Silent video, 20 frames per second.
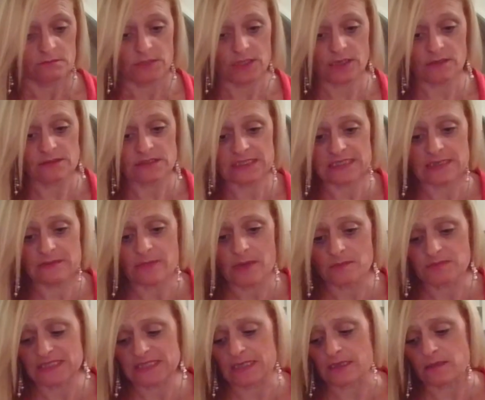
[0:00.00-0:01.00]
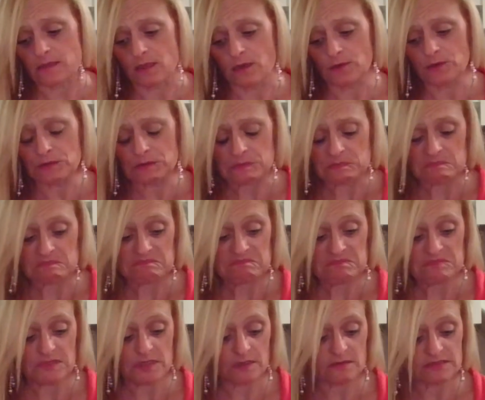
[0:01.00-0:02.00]
don't seem upset, though.
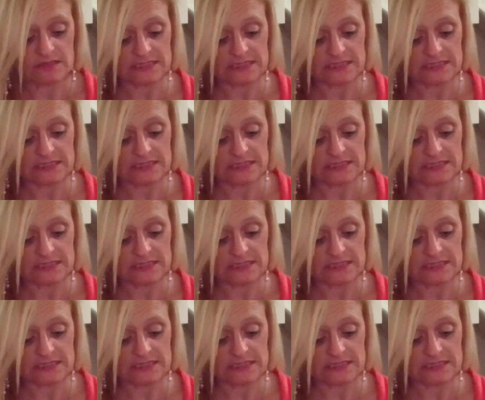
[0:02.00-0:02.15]
You don't